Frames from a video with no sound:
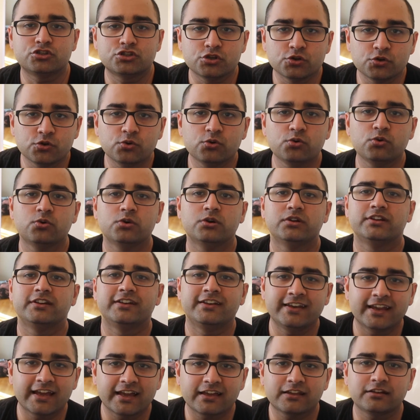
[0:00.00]
do
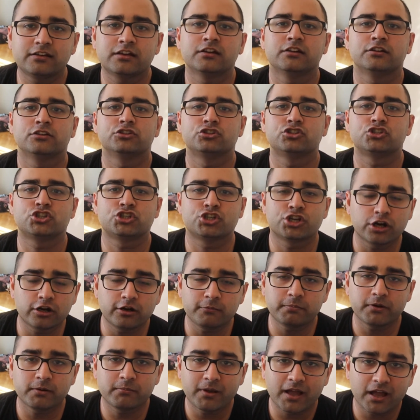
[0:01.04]
not
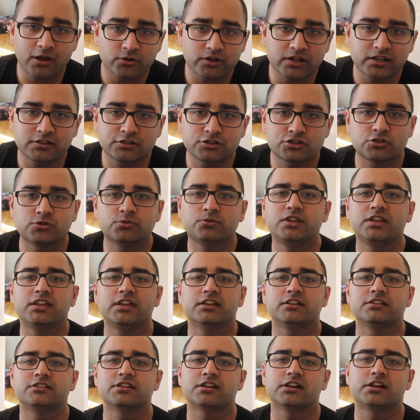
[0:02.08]
chirp about it to the
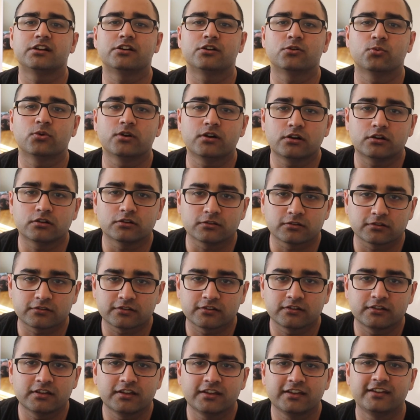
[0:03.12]
entire world.
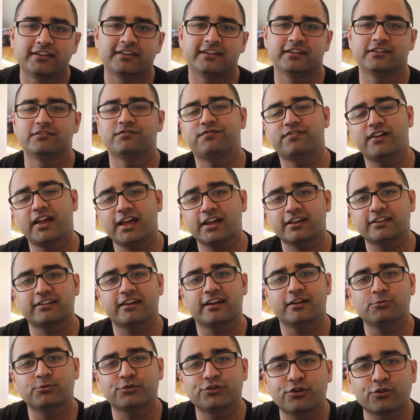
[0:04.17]
In fact,
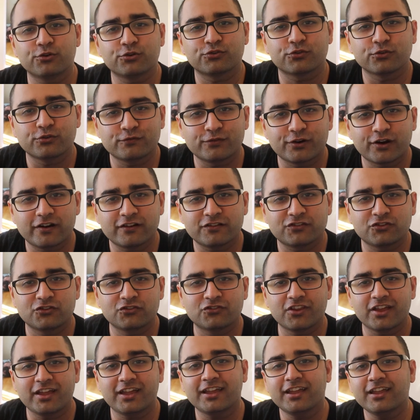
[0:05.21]
I would go so far as to
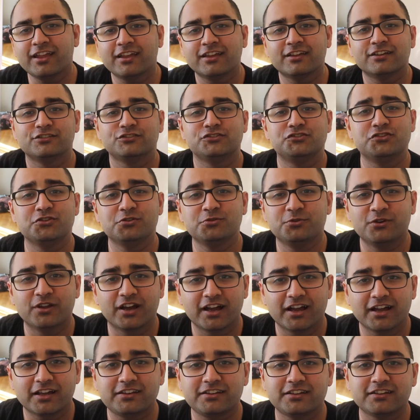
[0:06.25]
say, do
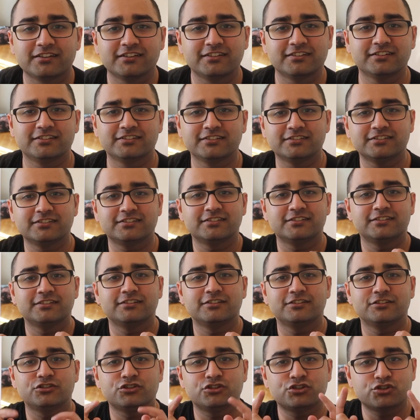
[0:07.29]
not
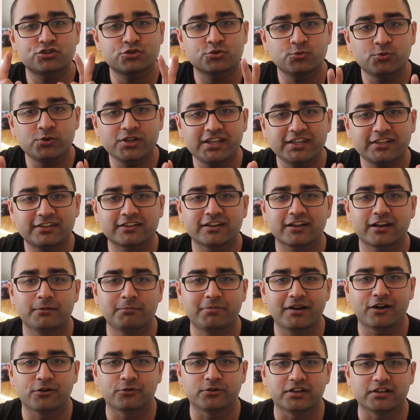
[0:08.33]
tweet
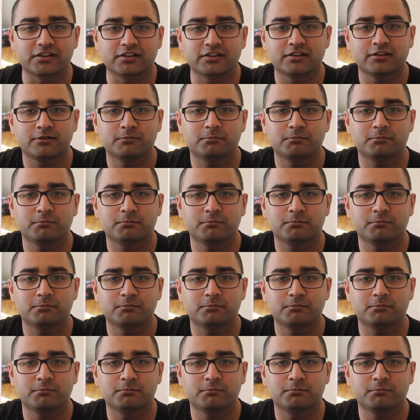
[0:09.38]
about it.